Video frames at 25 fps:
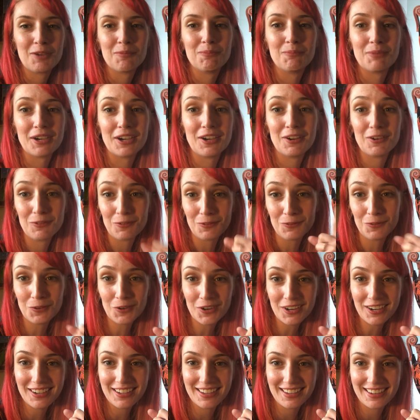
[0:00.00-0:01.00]
But
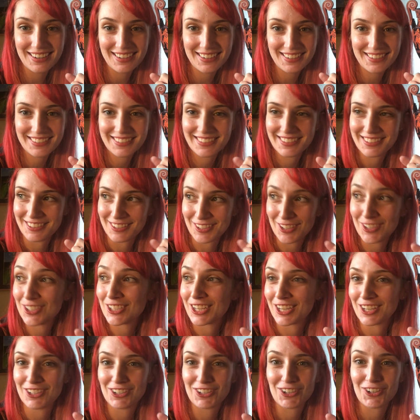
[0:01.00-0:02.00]
one, the
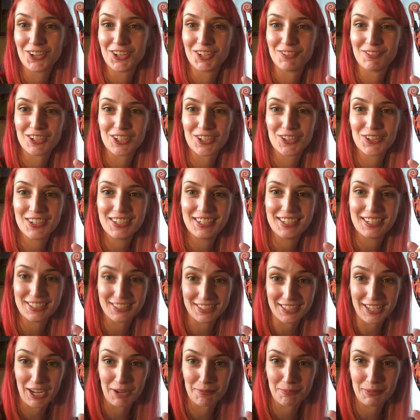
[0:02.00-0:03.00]
skin tone of a Greek is
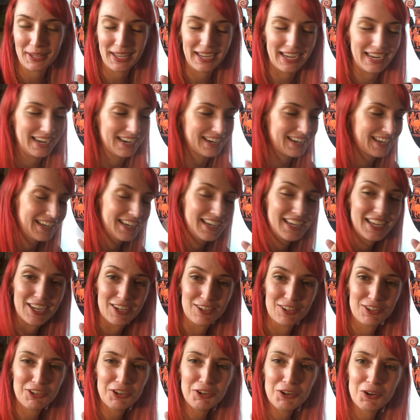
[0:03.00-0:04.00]
not black,
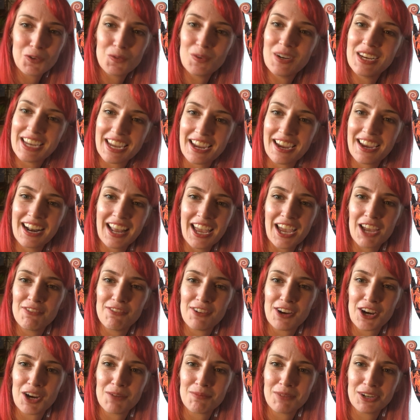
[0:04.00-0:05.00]
and two, we can't add
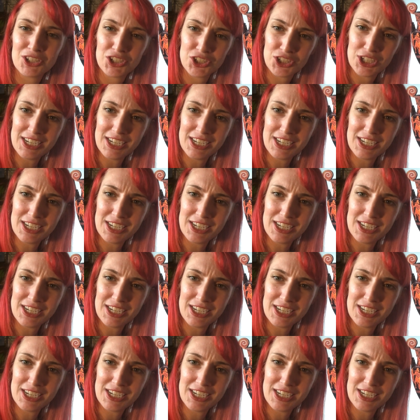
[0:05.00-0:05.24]
very much